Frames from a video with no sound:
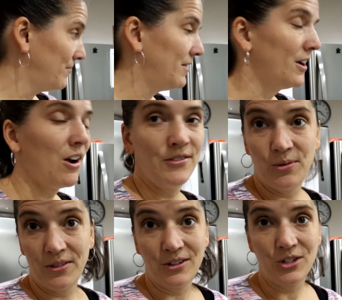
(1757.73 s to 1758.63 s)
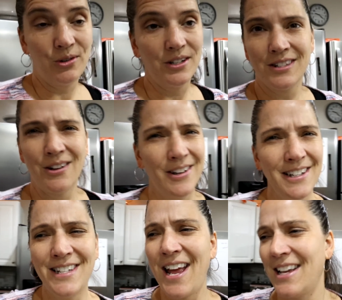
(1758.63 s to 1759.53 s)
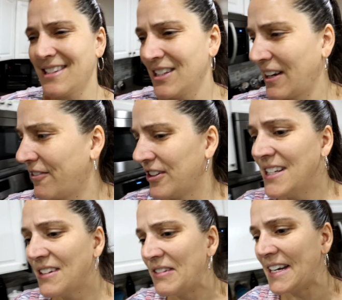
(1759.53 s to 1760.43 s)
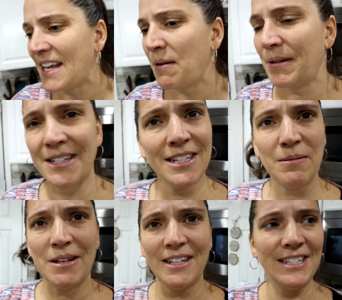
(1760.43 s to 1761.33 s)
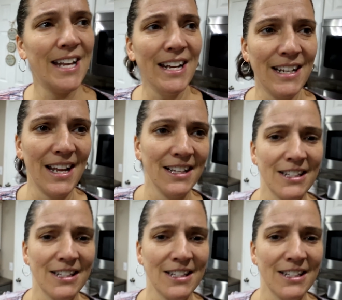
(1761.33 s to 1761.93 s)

they're off doing their chores. So good day. It's like freezing right now, but it's gonna be a good day today.